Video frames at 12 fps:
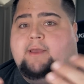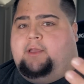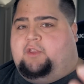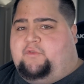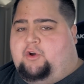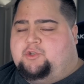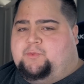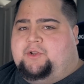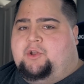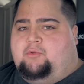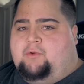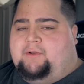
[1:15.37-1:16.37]
As far as we
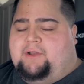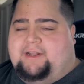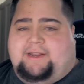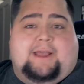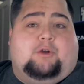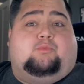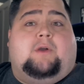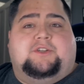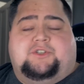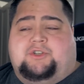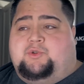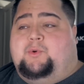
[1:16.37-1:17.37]
know right now,
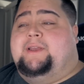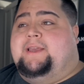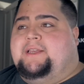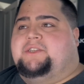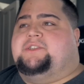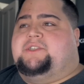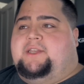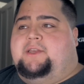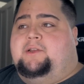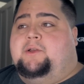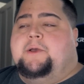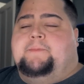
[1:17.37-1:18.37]
Raja Koduri is
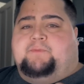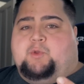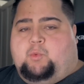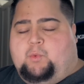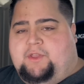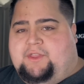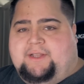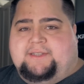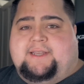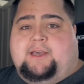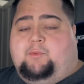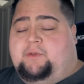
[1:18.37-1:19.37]
still with
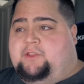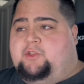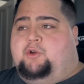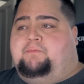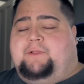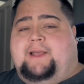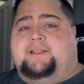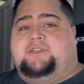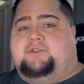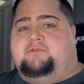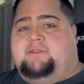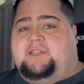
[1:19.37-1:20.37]
Intel with no plans
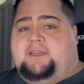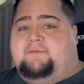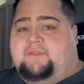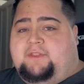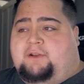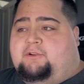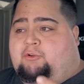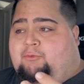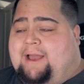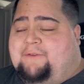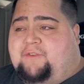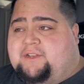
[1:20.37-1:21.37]
to leave their
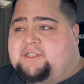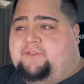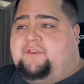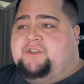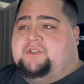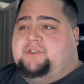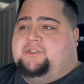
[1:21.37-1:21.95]
graphics division,